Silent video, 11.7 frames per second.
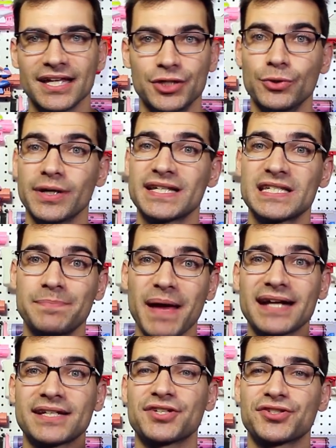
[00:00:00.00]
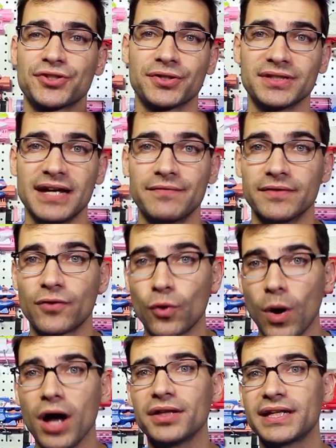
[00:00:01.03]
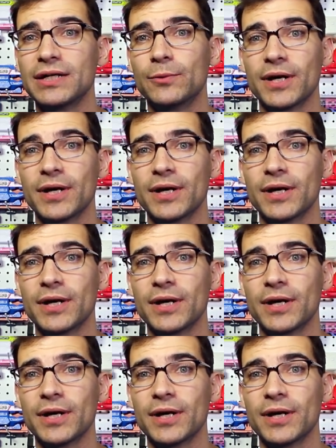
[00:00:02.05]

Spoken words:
you expect a certain level of quality